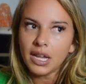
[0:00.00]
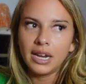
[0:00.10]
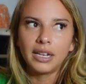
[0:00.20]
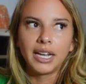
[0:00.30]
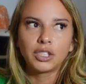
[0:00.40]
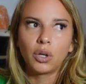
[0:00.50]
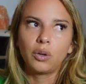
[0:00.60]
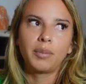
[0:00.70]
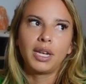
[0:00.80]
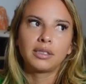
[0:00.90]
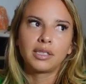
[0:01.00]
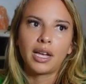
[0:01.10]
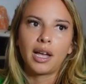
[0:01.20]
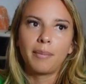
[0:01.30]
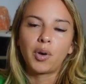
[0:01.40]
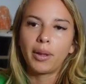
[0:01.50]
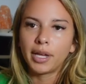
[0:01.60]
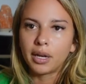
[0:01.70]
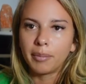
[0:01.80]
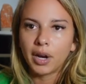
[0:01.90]
and like told me it's like, I'm probably
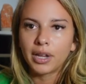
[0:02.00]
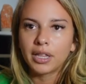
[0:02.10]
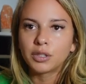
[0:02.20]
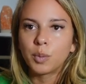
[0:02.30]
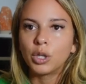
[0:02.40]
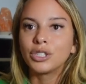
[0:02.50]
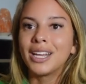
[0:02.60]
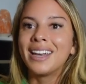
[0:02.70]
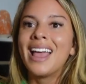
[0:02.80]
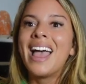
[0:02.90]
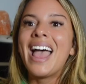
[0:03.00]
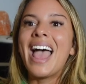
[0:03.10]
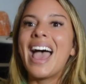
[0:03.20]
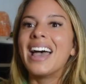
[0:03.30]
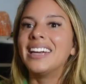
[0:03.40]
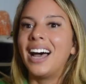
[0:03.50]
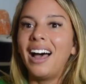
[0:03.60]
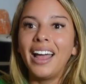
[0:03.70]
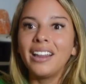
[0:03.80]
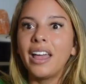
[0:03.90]
gonna marry this person. And
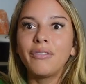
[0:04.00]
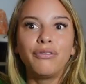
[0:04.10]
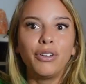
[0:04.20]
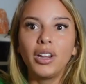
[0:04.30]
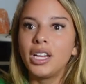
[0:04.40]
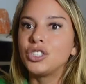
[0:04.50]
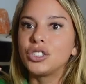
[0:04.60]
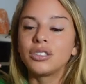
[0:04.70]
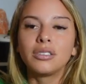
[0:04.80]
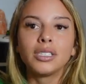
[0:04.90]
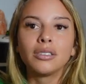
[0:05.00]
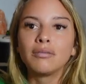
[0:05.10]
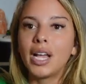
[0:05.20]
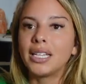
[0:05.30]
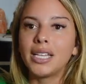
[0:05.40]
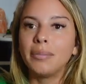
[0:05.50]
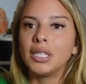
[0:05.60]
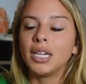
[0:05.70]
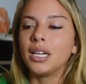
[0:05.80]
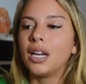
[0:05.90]
I like fully just
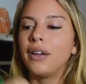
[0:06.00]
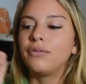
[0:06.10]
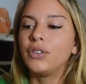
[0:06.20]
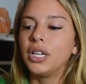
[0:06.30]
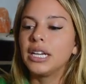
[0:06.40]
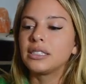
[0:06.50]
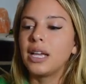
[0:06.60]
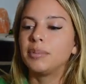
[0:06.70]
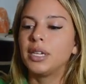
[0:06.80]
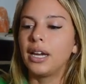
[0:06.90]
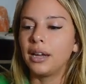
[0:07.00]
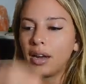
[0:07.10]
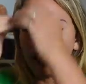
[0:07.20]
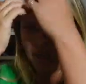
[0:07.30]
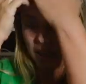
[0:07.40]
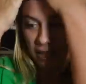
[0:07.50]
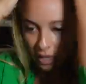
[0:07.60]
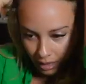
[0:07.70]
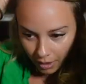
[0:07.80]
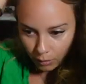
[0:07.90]
accepted it. I fully accepted it
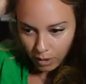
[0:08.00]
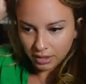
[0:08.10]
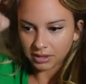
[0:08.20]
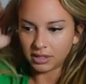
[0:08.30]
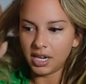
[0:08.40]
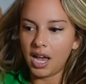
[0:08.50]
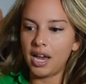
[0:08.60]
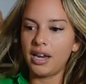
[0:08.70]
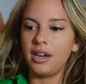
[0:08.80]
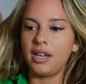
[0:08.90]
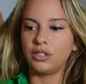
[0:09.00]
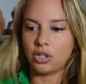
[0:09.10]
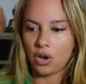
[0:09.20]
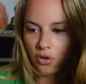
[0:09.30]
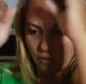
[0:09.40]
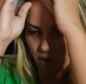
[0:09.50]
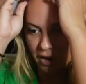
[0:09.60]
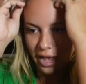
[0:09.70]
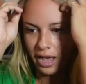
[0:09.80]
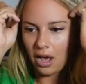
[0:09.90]
thinking like, well, it's done, it's over
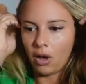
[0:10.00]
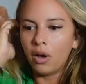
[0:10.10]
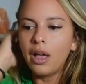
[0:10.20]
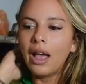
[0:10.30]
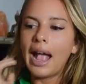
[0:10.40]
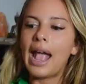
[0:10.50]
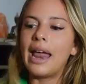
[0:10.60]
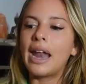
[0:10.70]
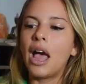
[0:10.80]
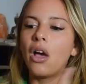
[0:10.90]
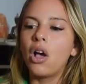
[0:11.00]
now. And